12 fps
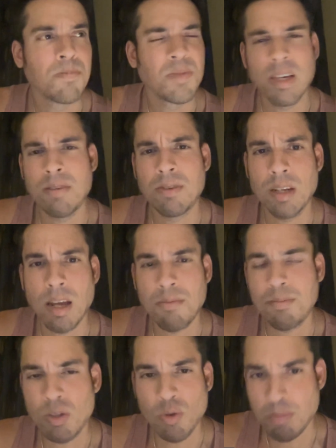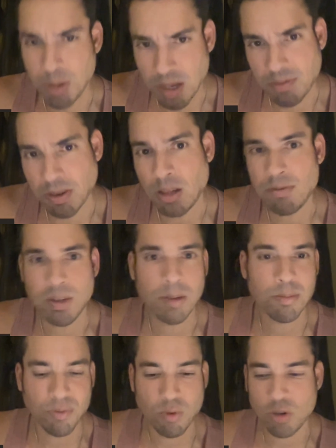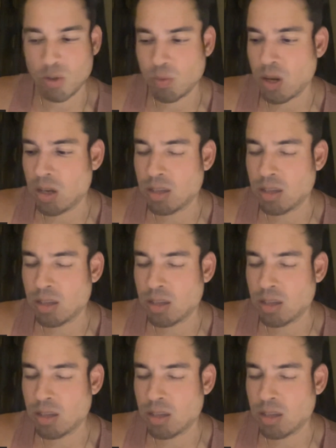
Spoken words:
Even I've been to a PFL event before as well.